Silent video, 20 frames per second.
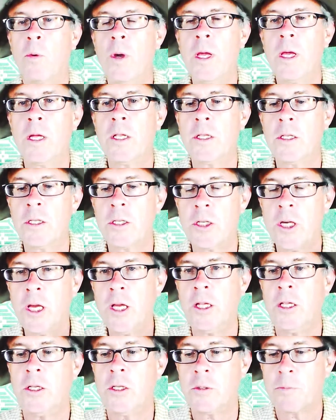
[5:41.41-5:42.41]
we can
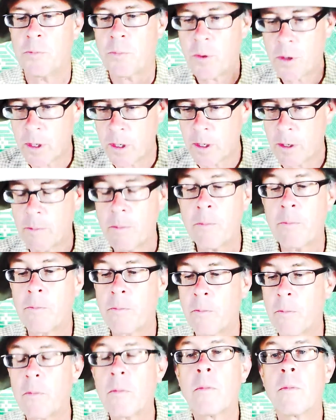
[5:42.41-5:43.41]
change uh,
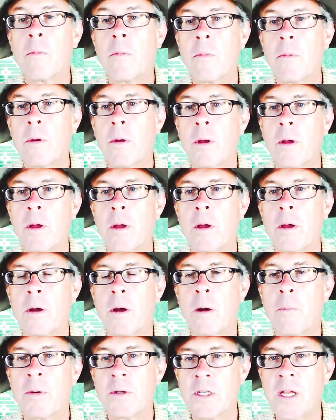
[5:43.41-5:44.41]

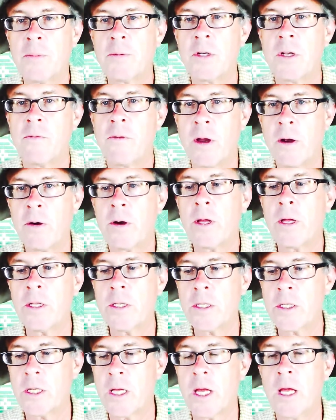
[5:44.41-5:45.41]
perception of
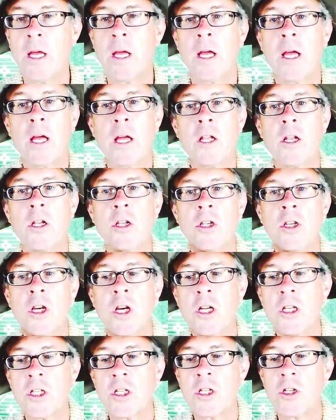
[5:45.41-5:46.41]
arrogance
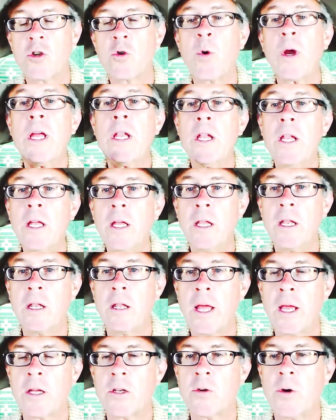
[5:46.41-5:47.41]
just trade it
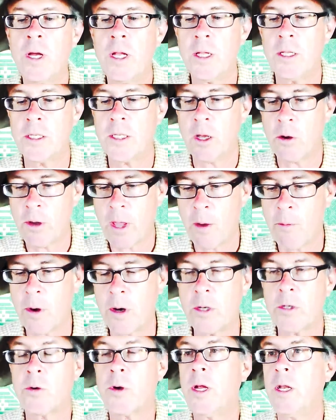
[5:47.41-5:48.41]
in like a trade in say okay I
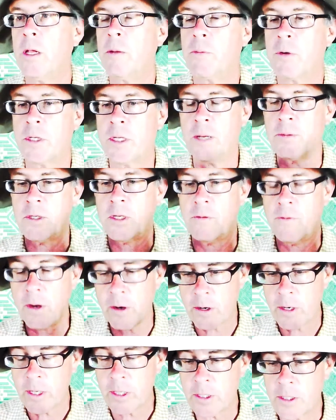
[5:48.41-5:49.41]
want to trade in perception of
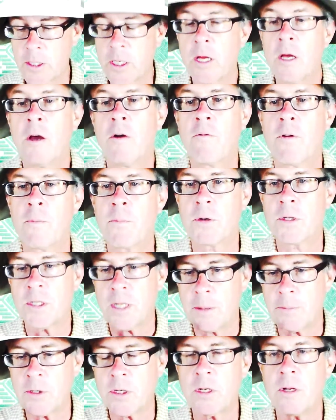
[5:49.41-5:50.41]
arrogance for
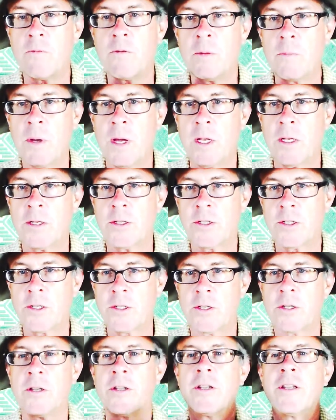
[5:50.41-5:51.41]
perception of
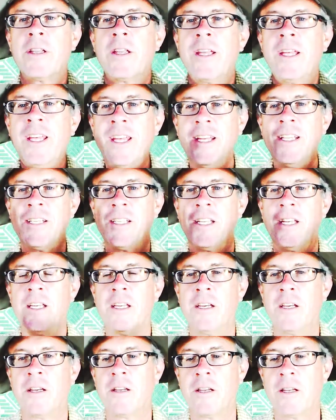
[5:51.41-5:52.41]
repentance easy